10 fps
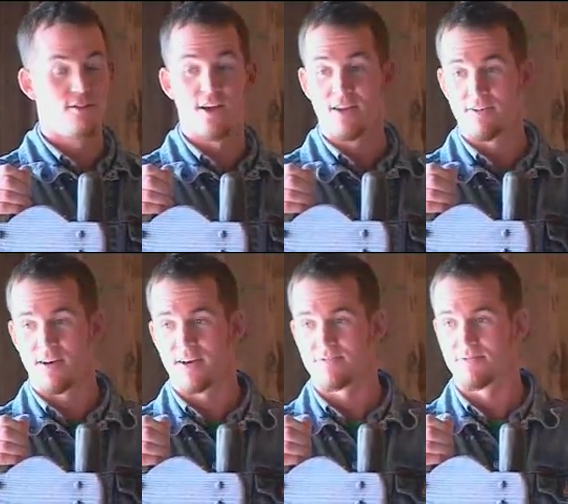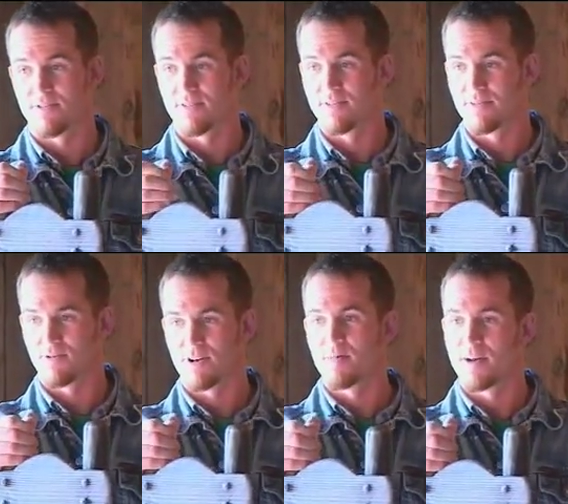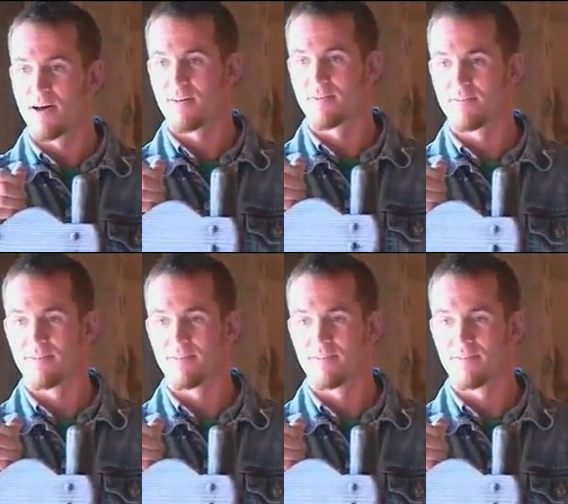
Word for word: Thank you guys for coming out.